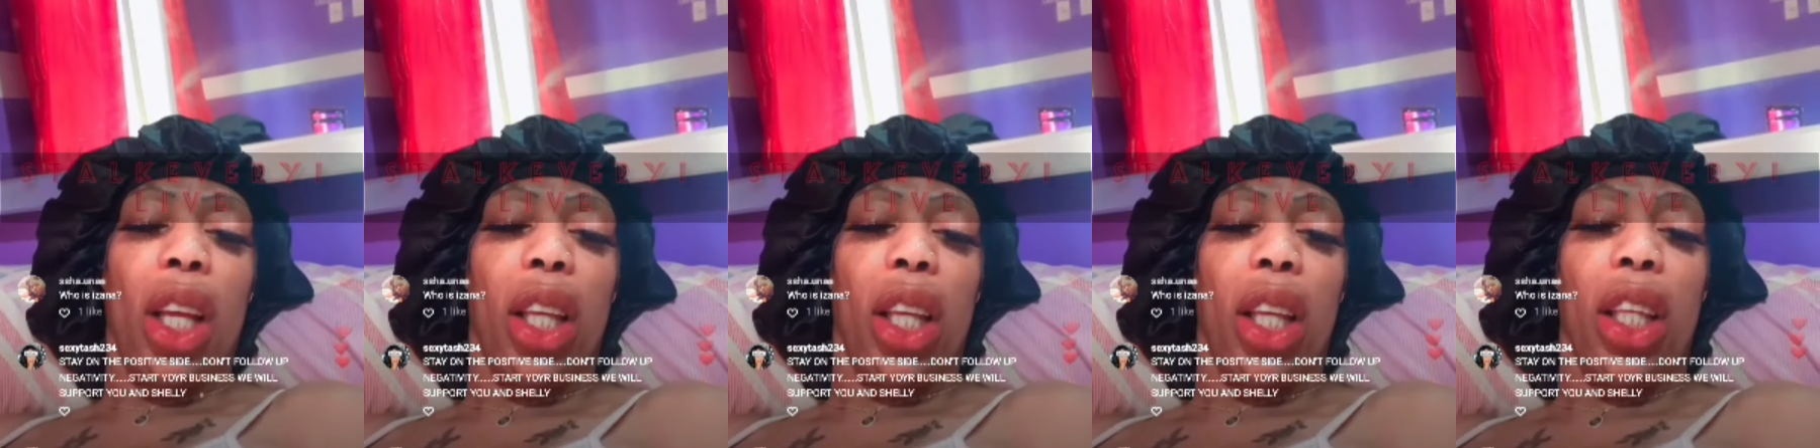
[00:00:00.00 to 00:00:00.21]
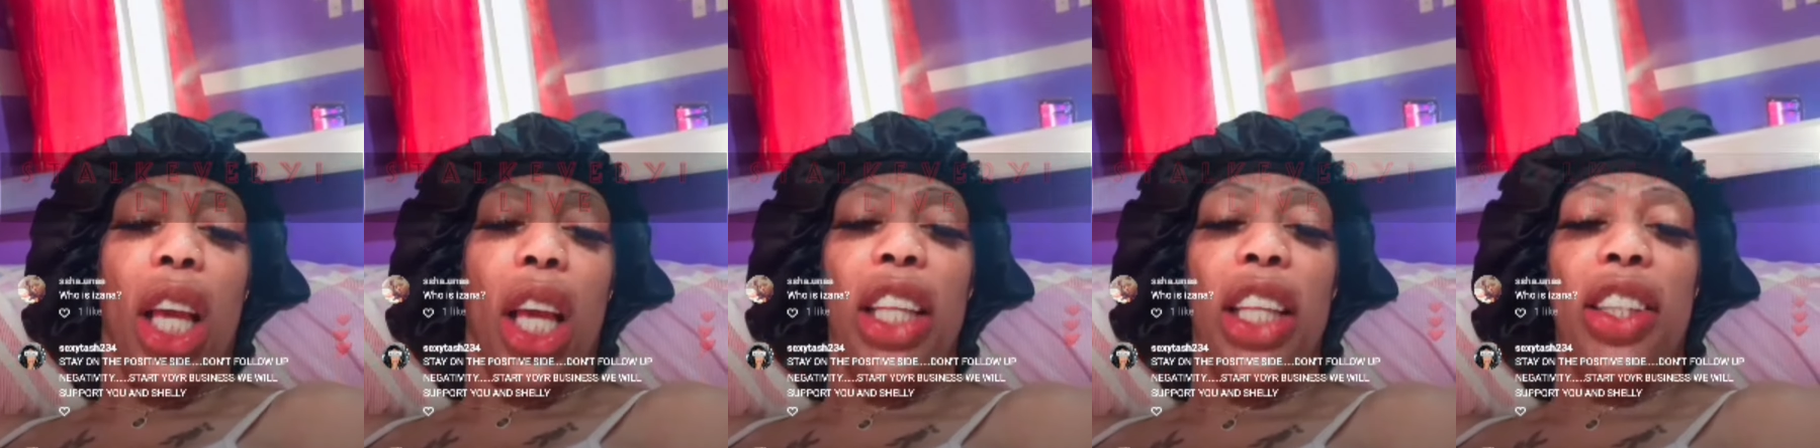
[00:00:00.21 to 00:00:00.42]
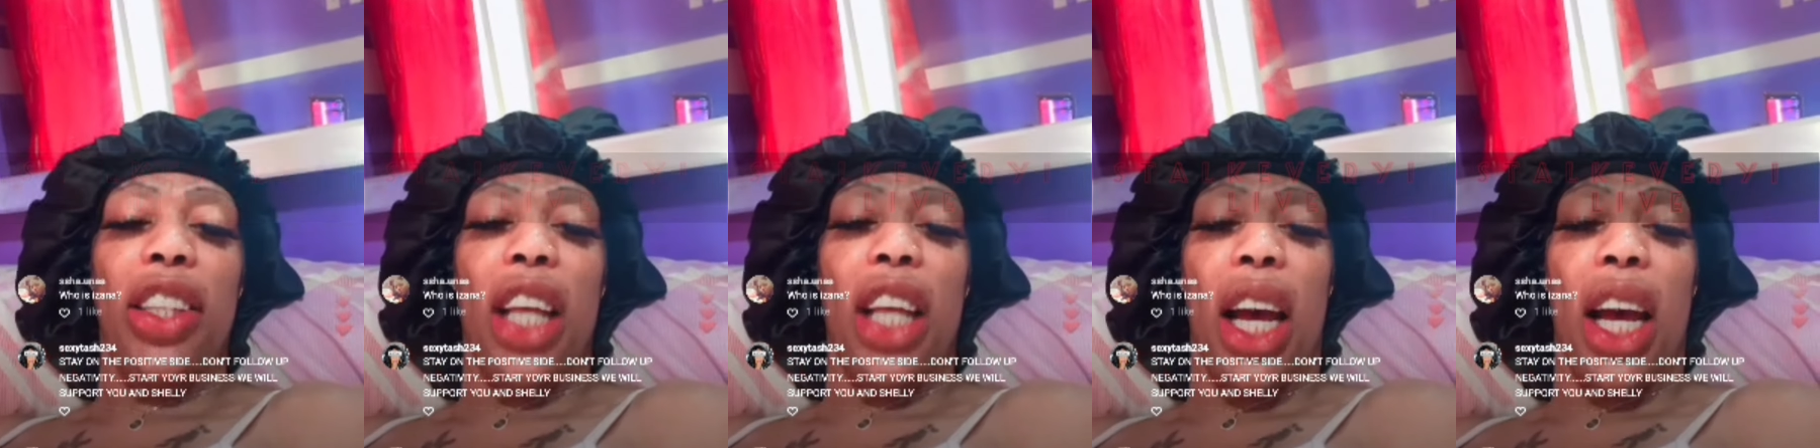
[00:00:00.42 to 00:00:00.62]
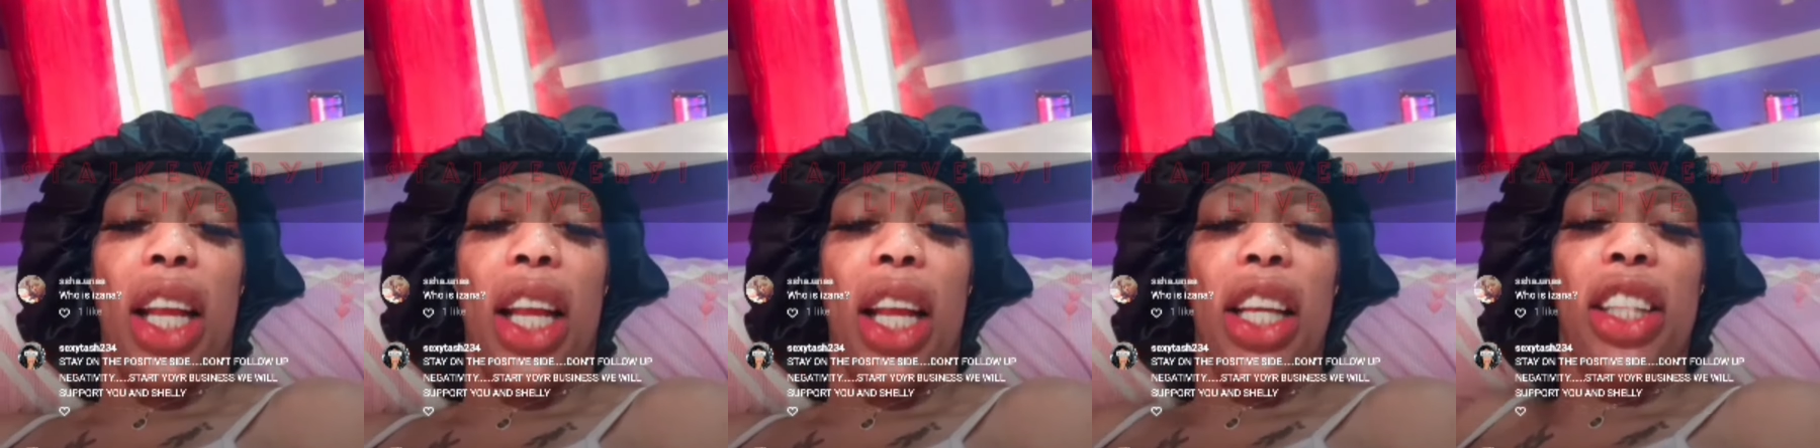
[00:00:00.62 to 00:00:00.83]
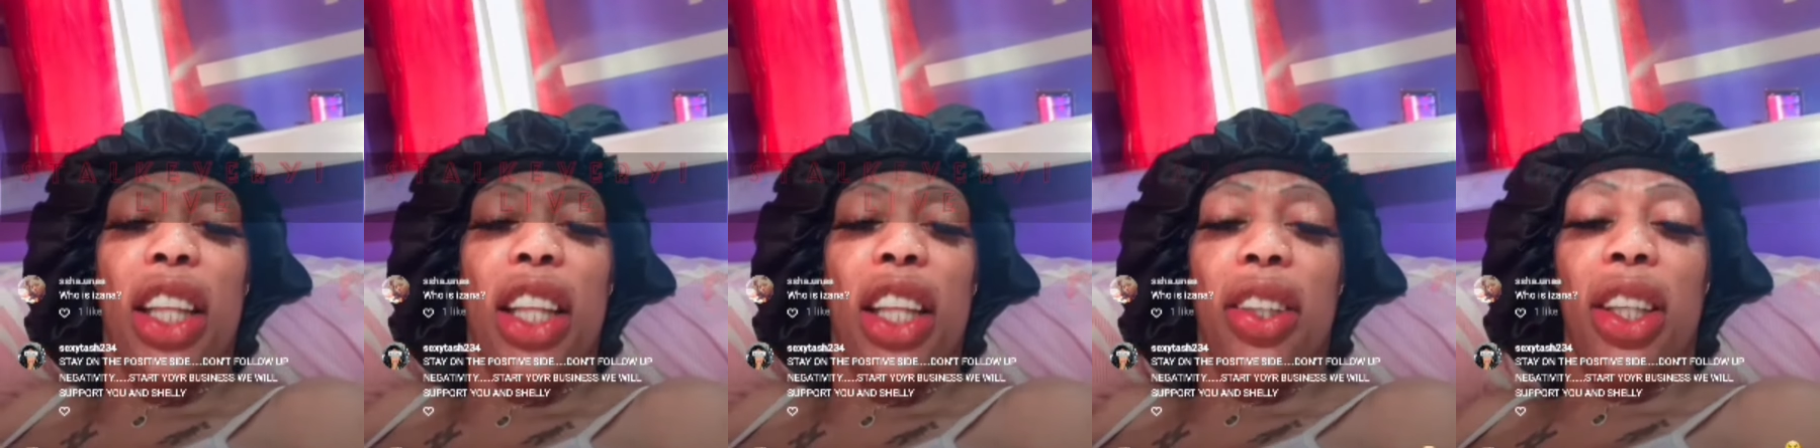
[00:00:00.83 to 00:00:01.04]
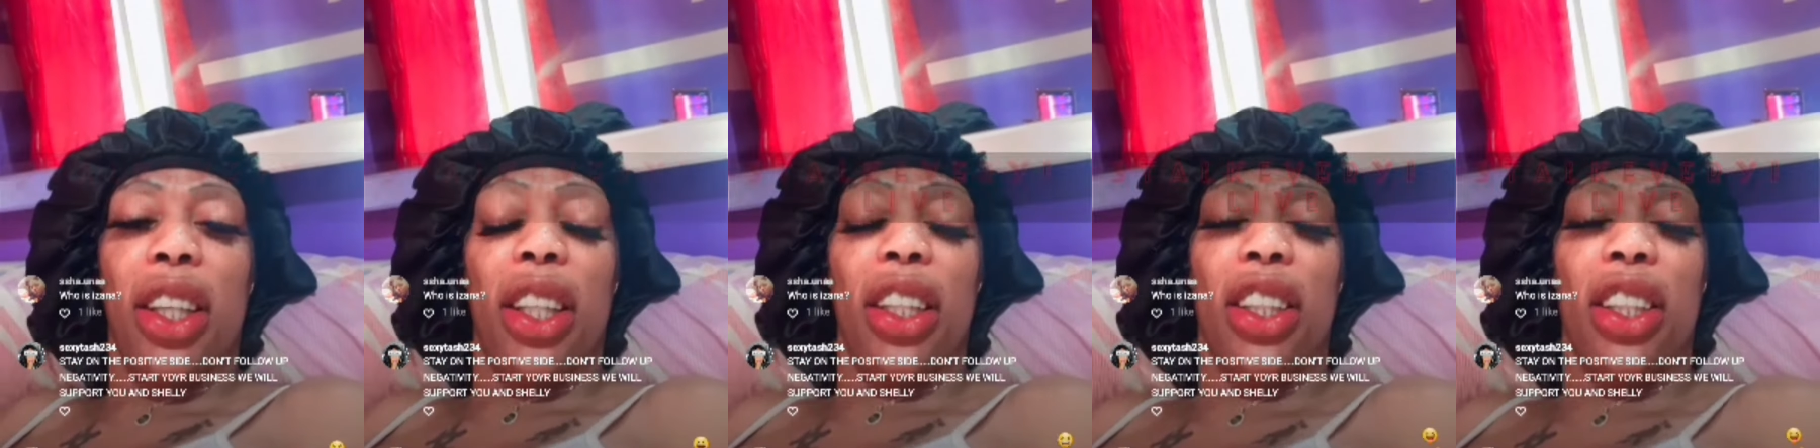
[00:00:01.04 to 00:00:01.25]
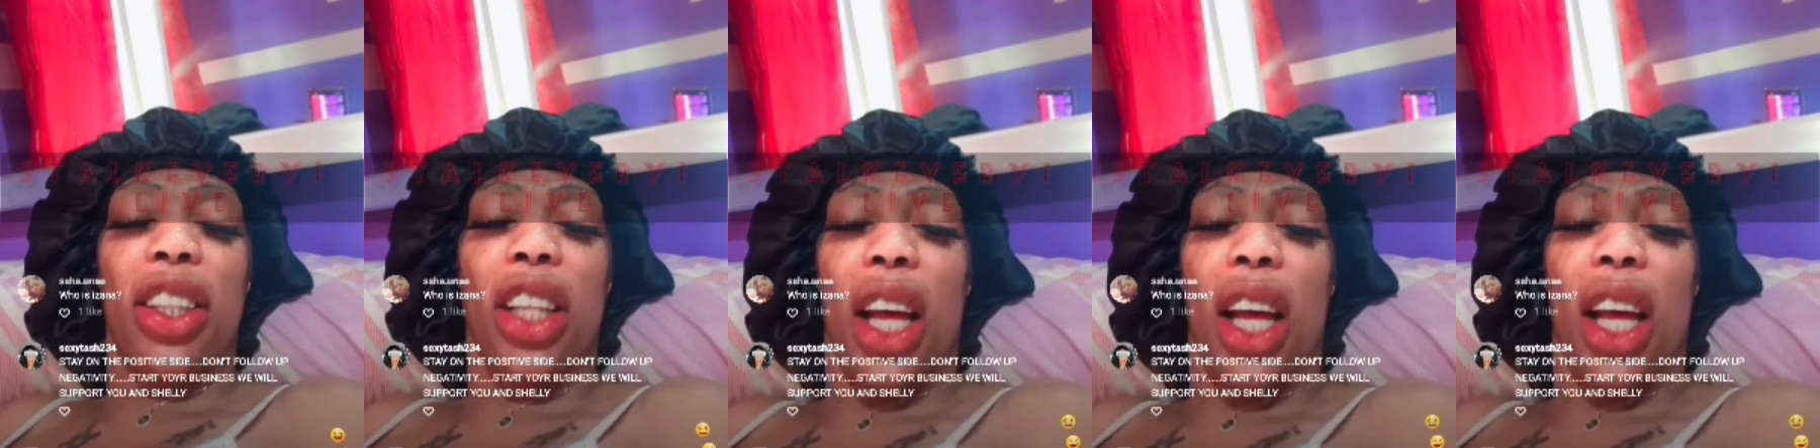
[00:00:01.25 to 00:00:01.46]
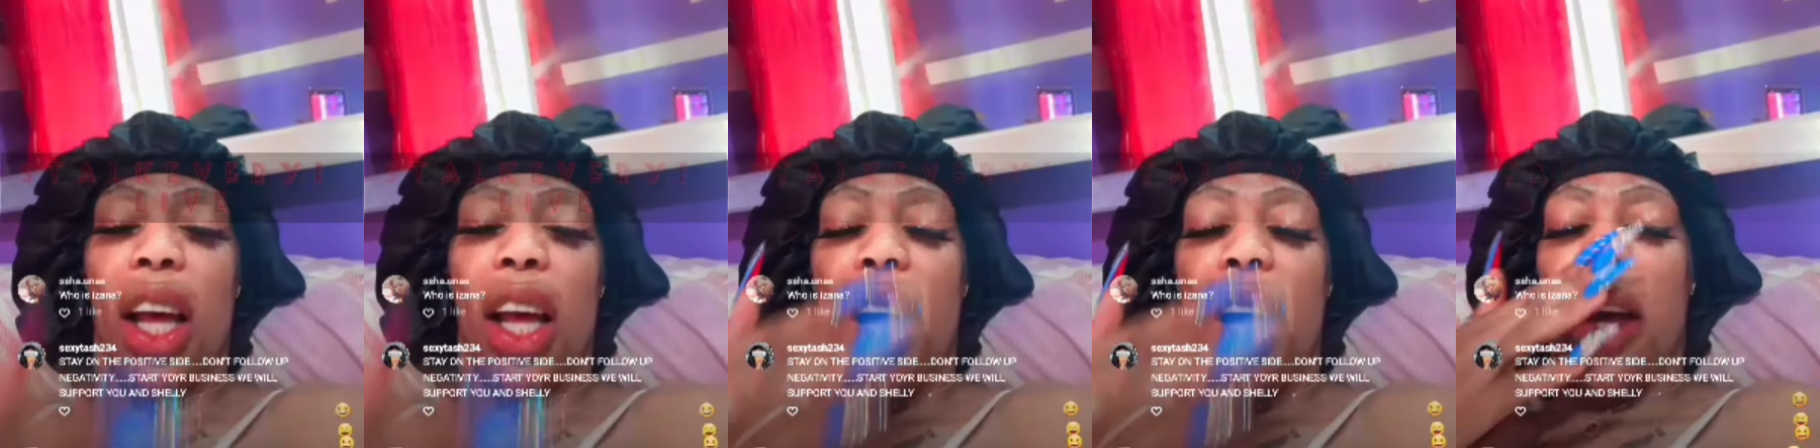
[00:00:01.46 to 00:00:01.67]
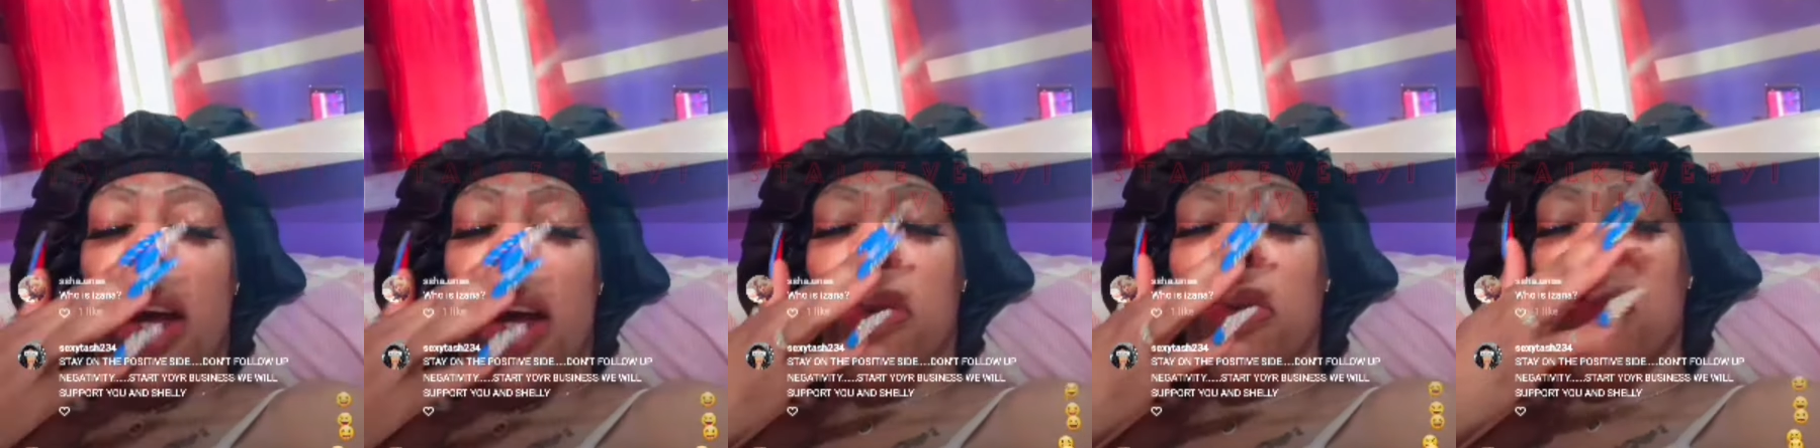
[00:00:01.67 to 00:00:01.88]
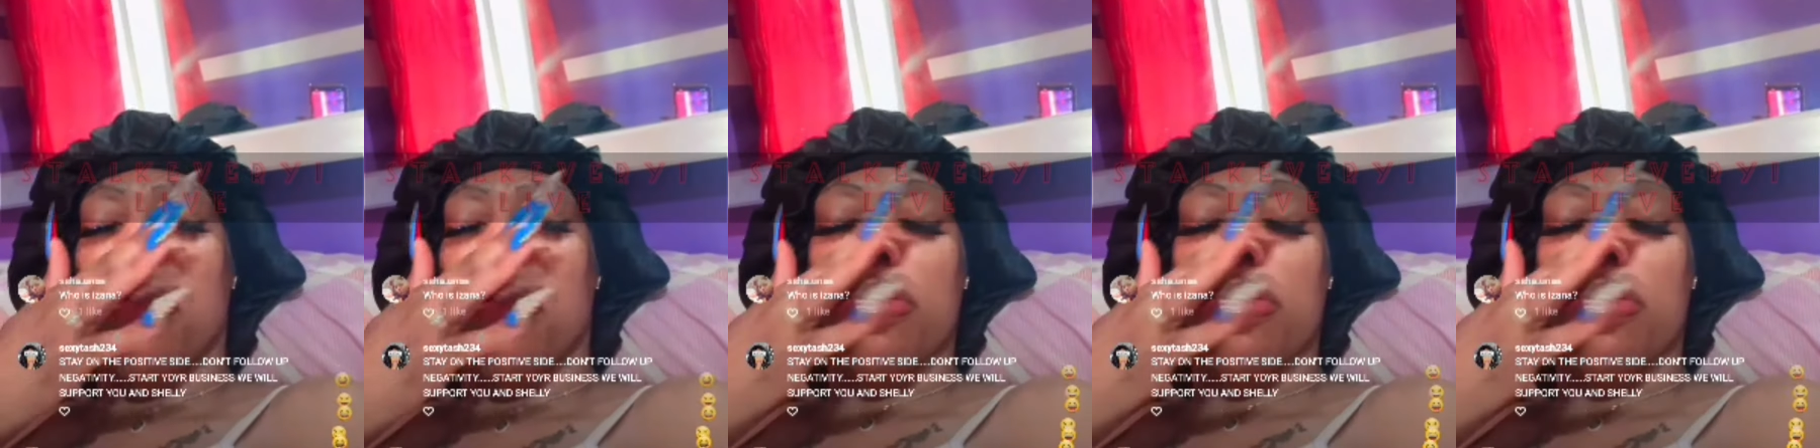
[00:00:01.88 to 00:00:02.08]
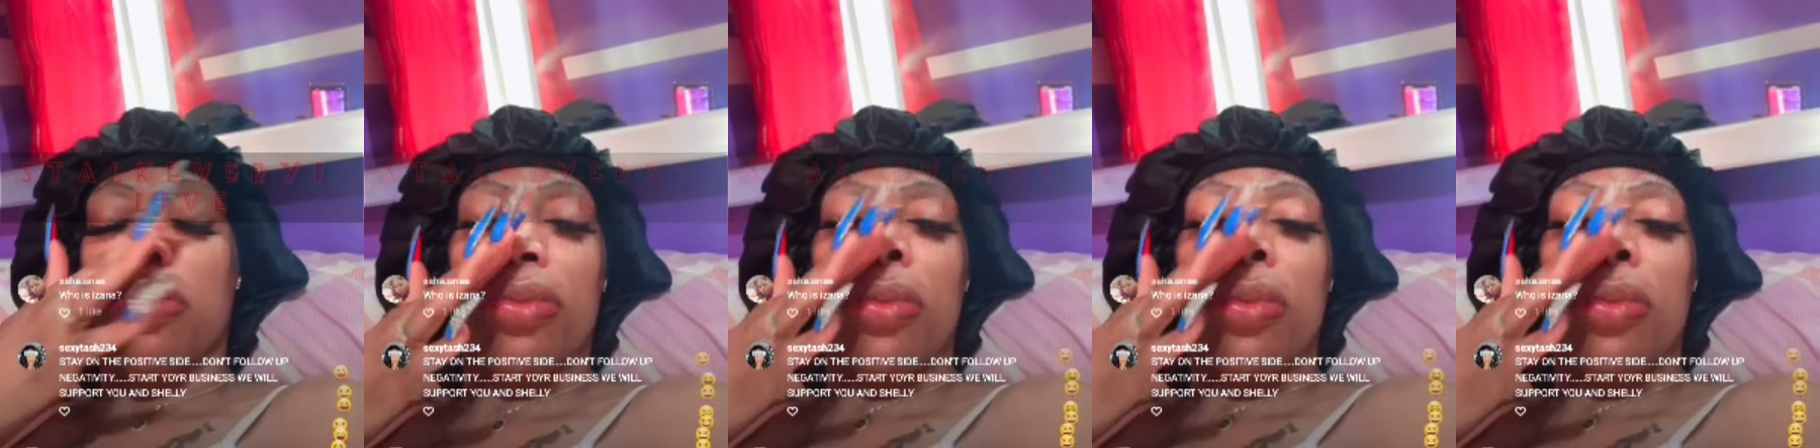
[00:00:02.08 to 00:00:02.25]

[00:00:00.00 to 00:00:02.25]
Yeah, if I, if I, if I, um,